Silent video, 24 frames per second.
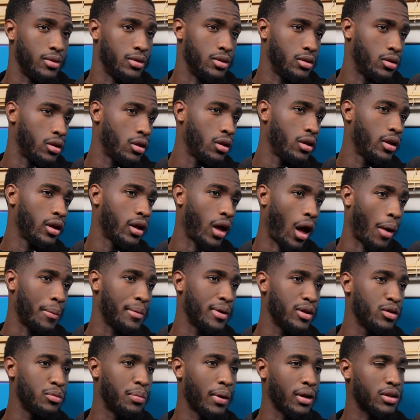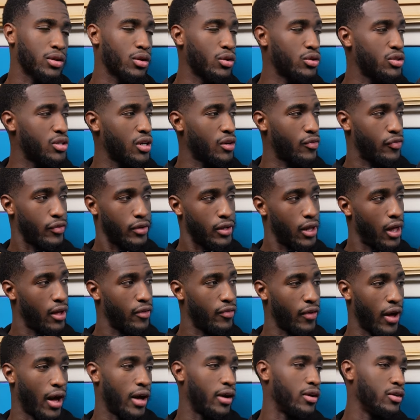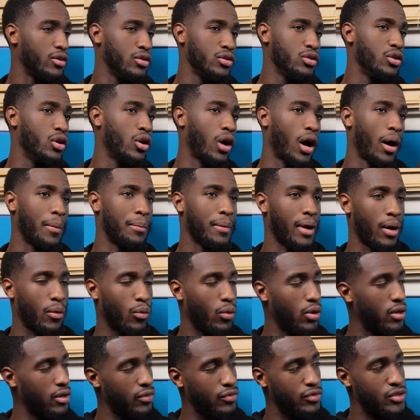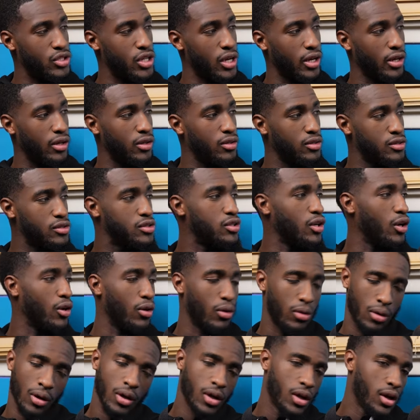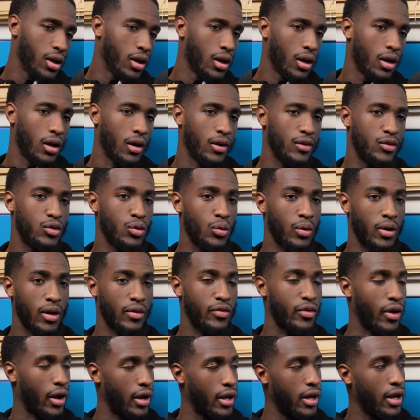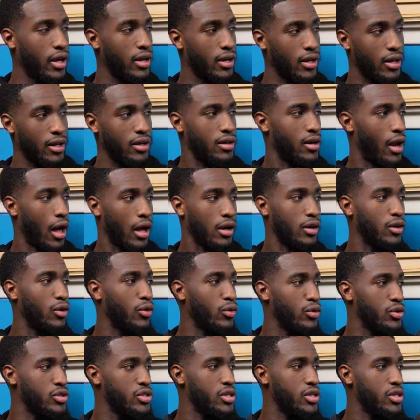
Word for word: mean, yeah. I mean, you about to go to jail for life. I don't, you know, I'm not one of jail, so I do whatever I can to get not go to